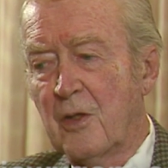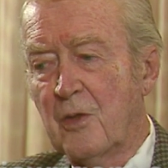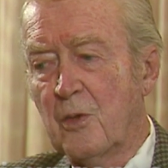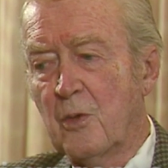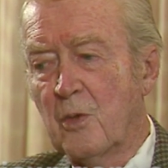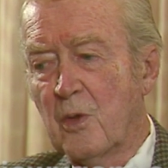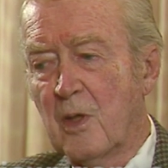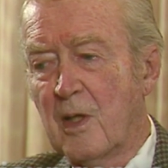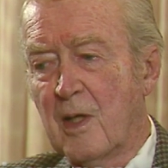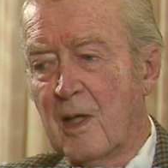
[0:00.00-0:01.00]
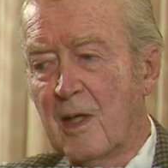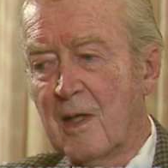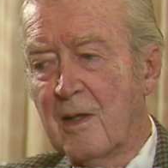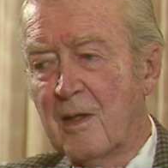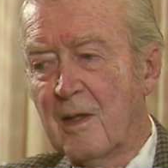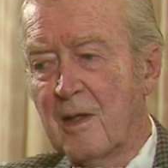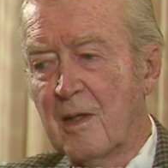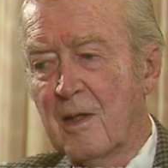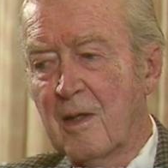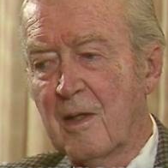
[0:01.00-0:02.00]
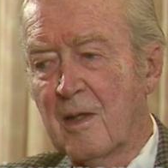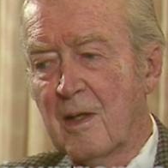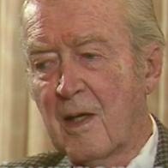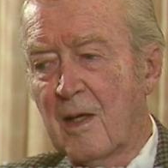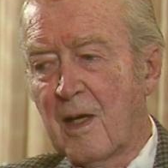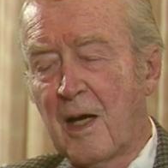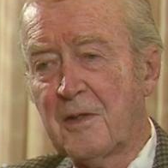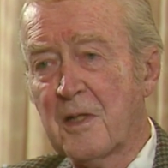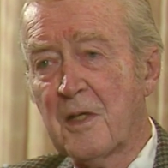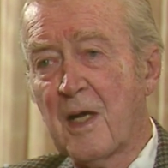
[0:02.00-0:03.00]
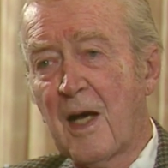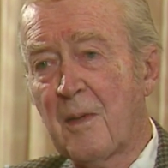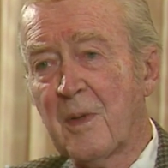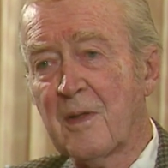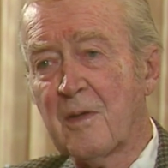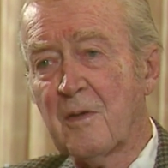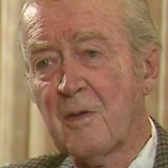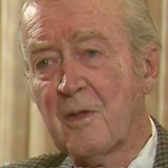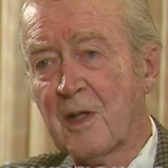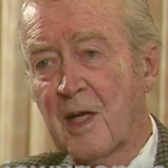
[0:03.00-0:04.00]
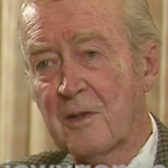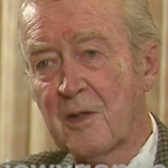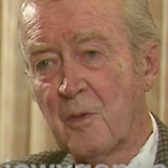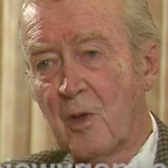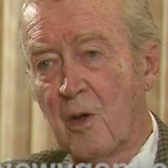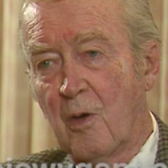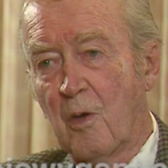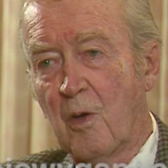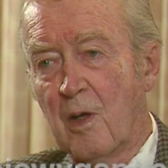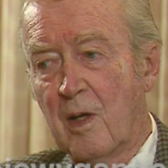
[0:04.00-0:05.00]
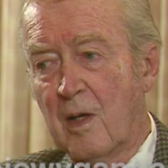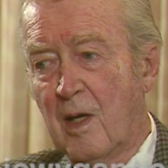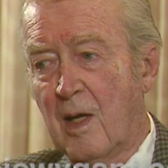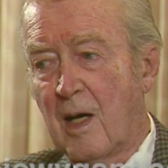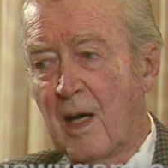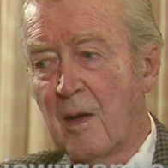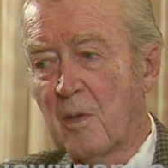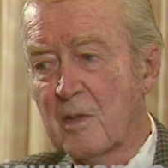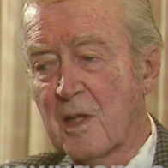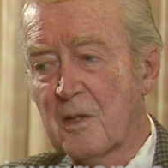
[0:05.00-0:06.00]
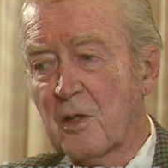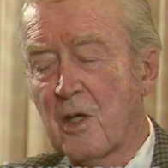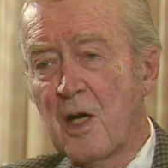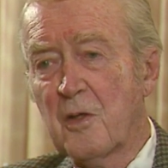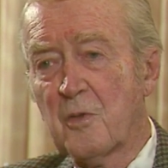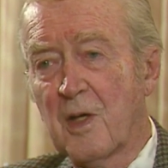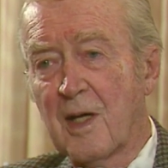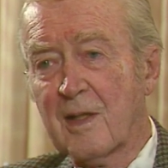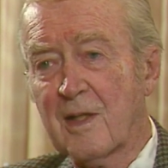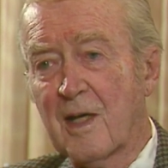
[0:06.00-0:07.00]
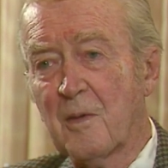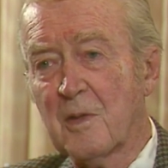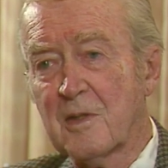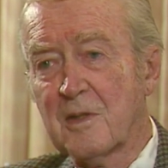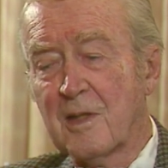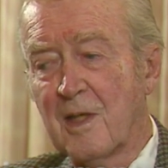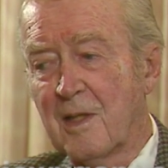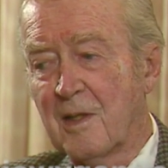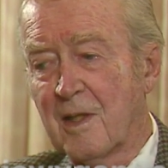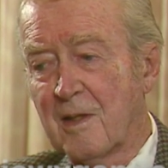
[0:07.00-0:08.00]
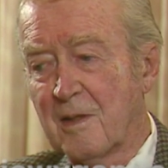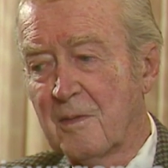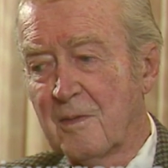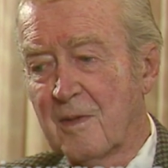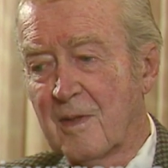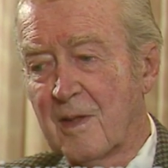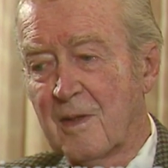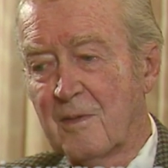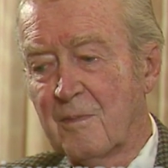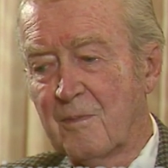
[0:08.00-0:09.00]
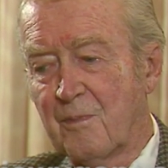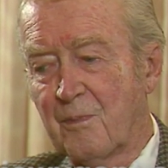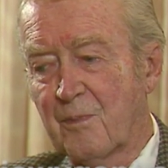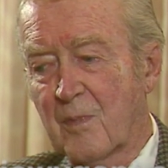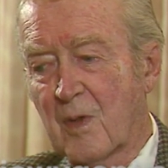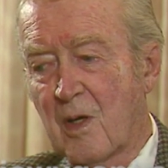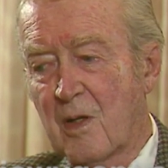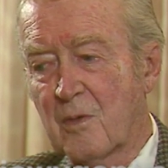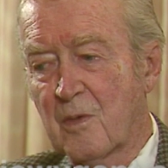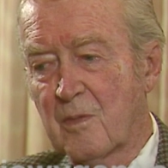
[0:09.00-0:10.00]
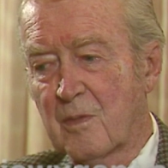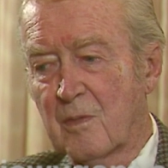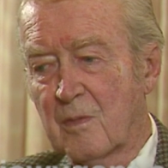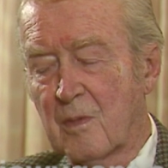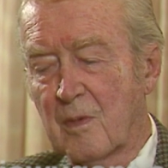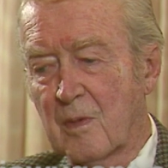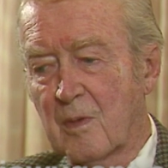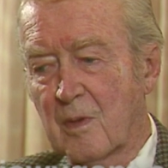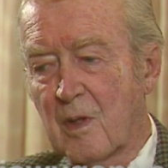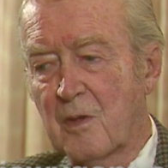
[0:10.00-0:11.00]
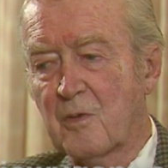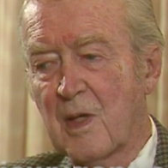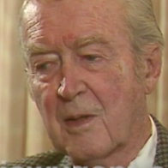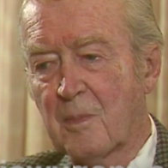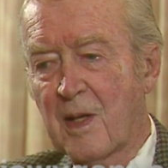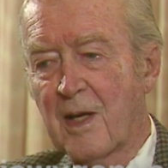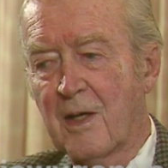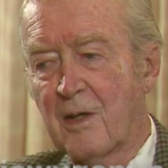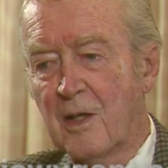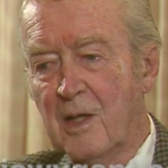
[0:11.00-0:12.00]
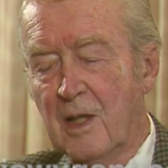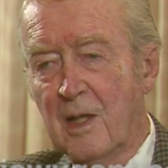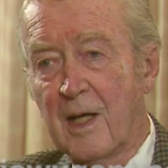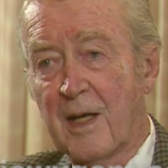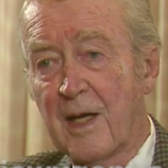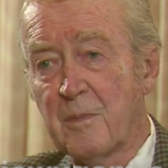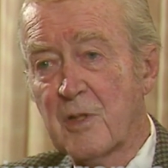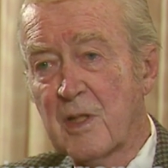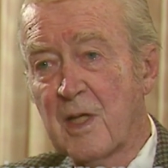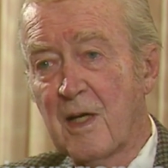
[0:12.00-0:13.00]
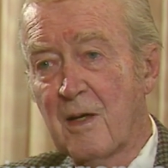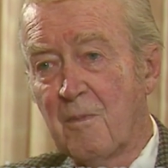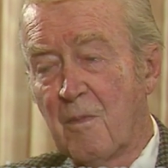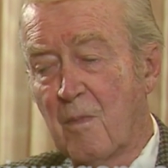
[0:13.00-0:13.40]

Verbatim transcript: You, uh, I didn't happen to get the role. I was under contract. I was uh, uh, con contract player at MGM.